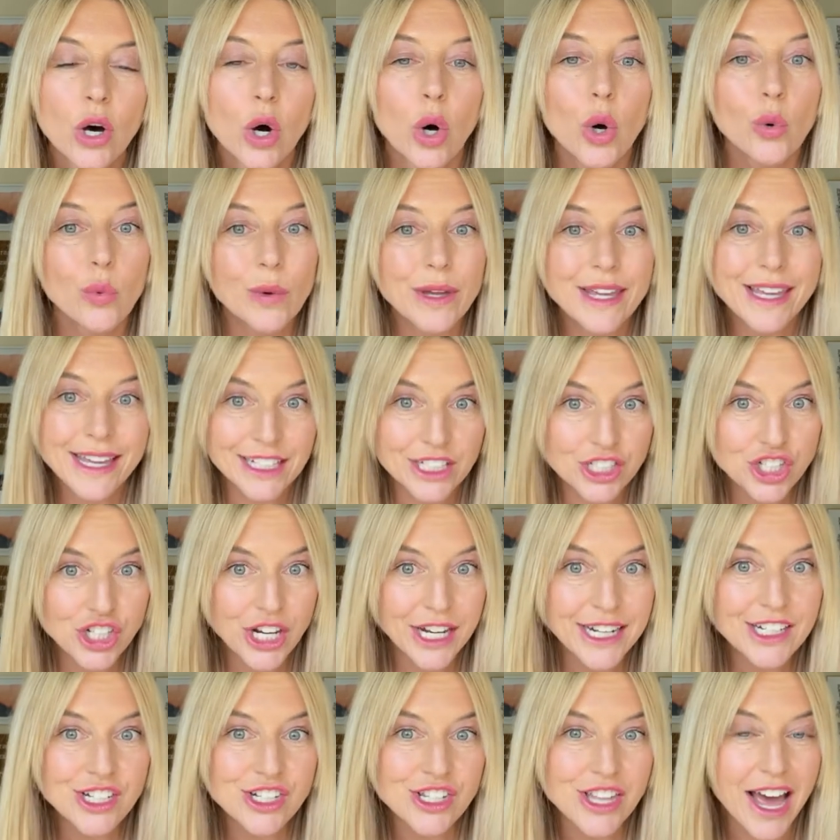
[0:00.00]
we can
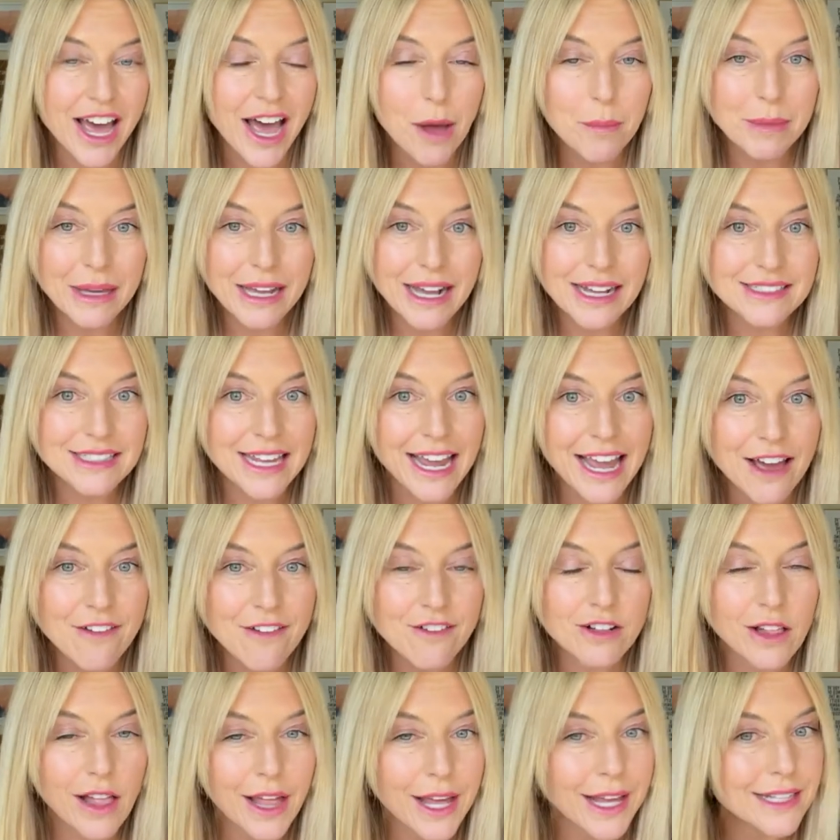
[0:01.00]
change that because I
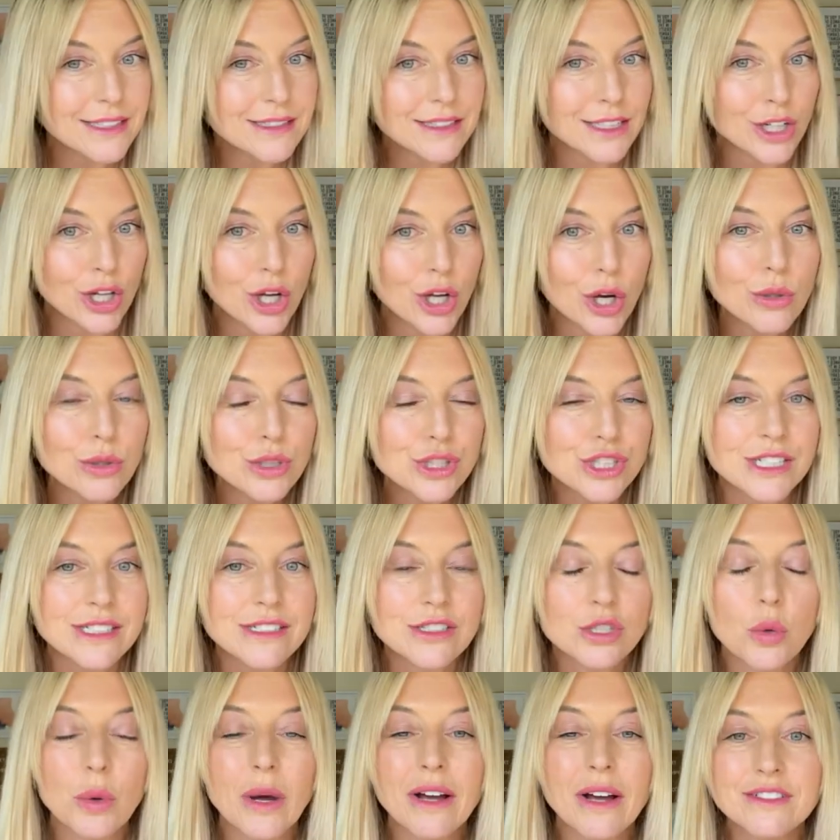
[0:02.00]
have clients and
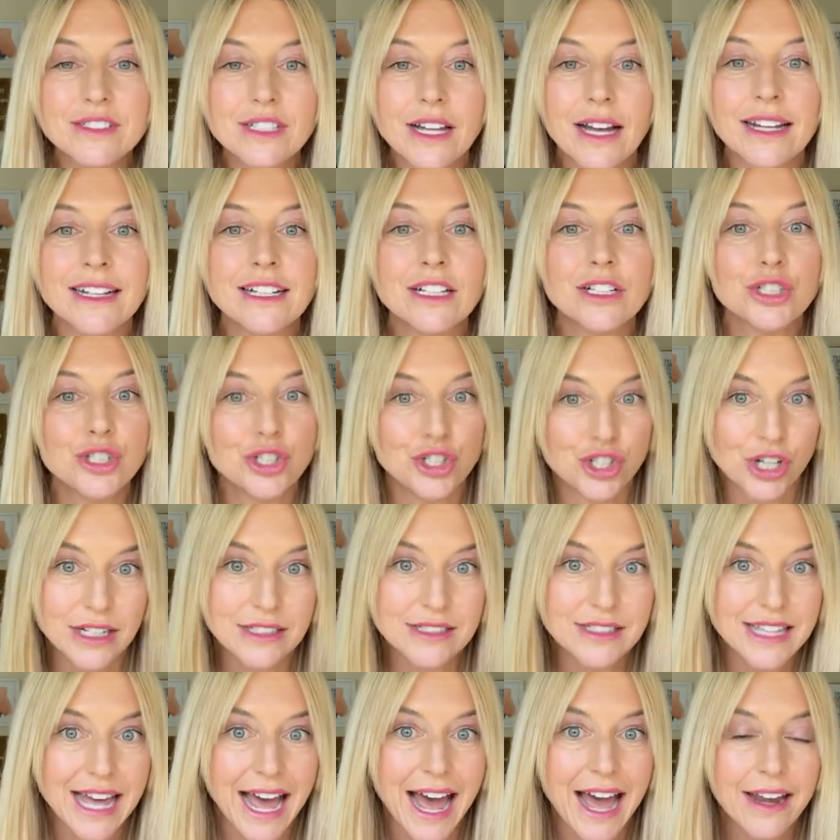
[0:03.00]
coaches who have done
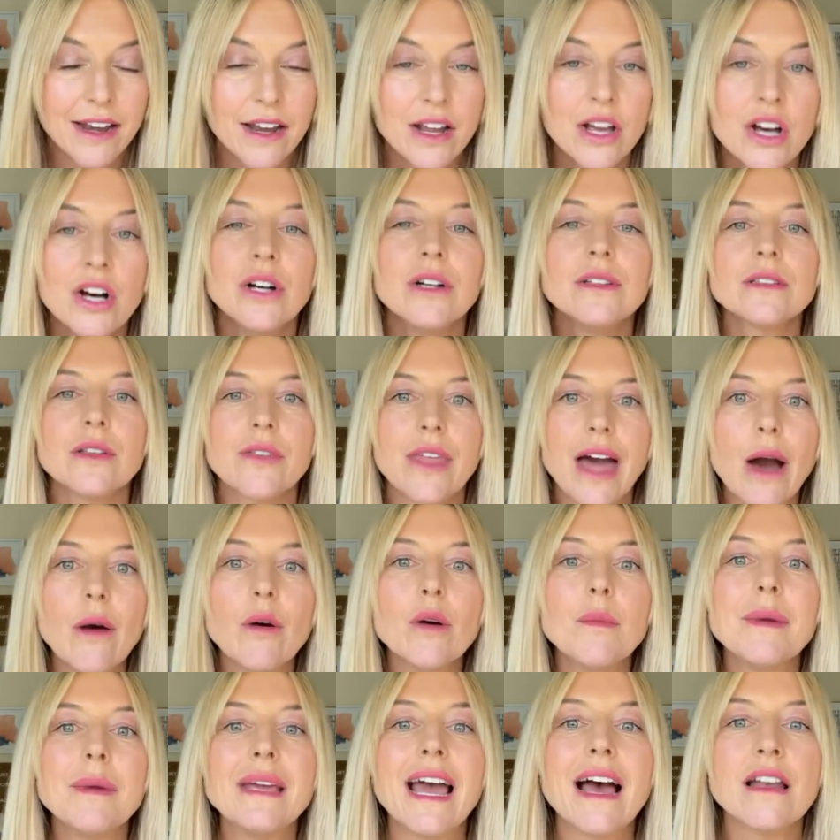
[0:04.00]
just that. So that
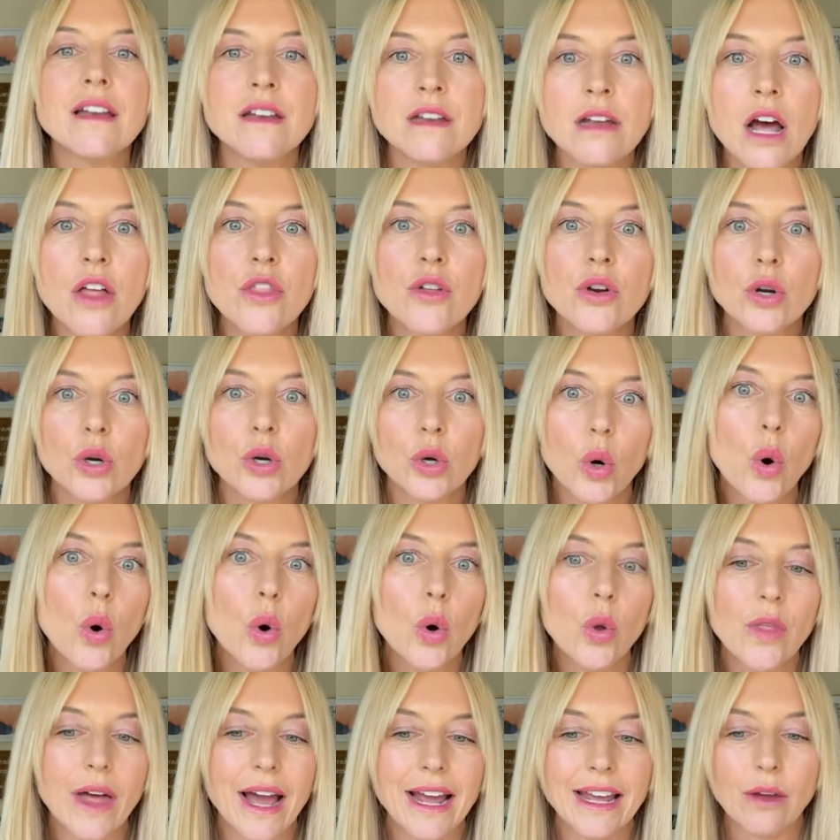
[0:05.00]
would be another
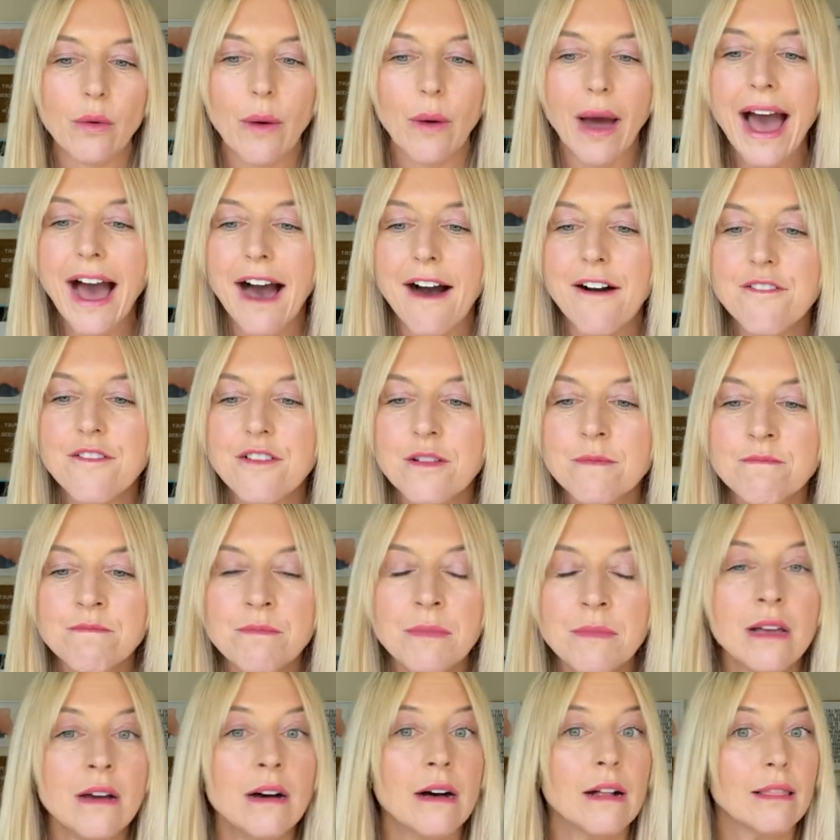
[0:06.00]
goal that you have.
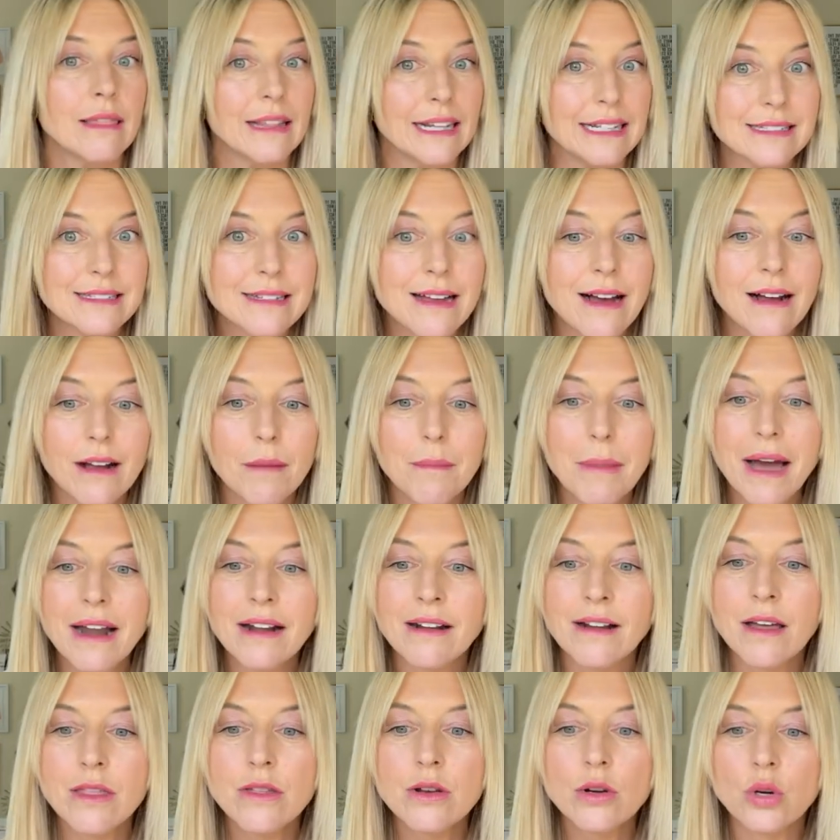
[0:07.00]
Let's talk about
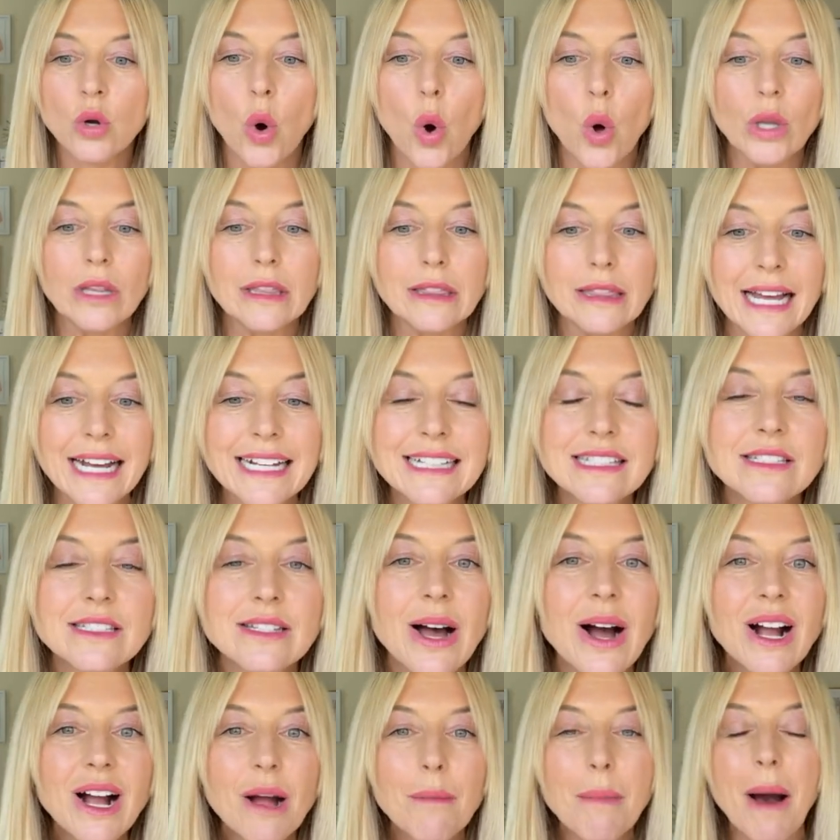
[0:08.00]
another goal. Let's
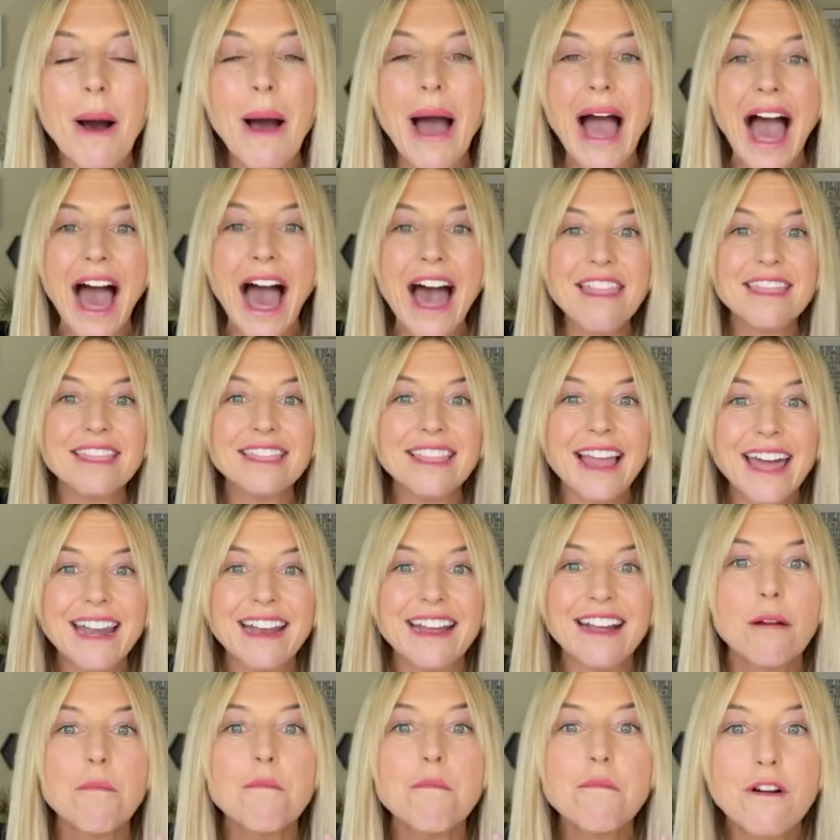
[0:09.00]
talk about
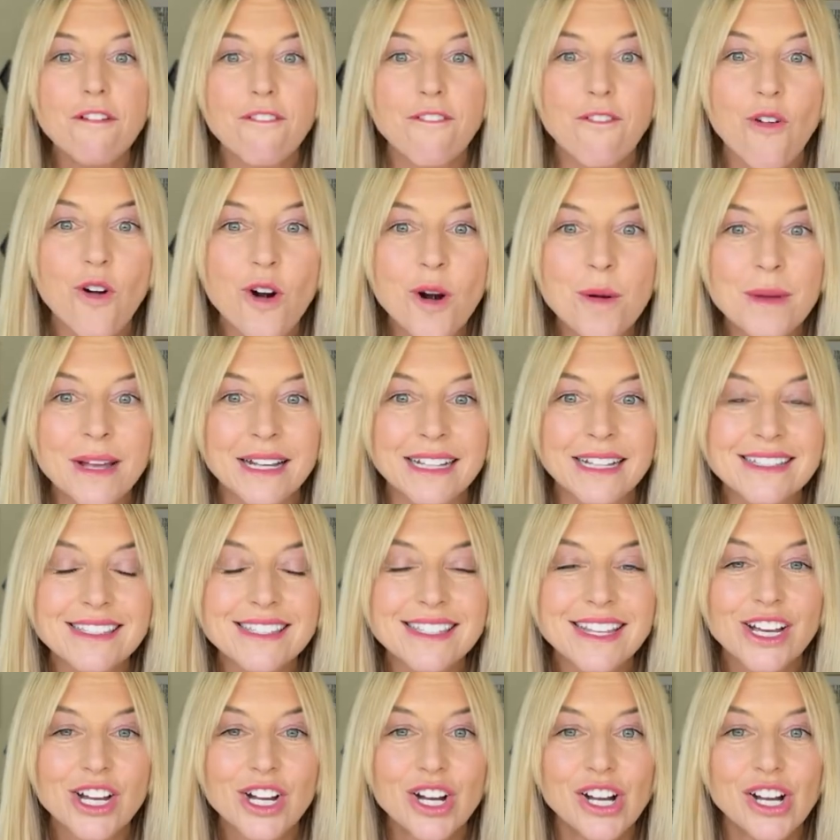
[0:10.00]
athletic performance.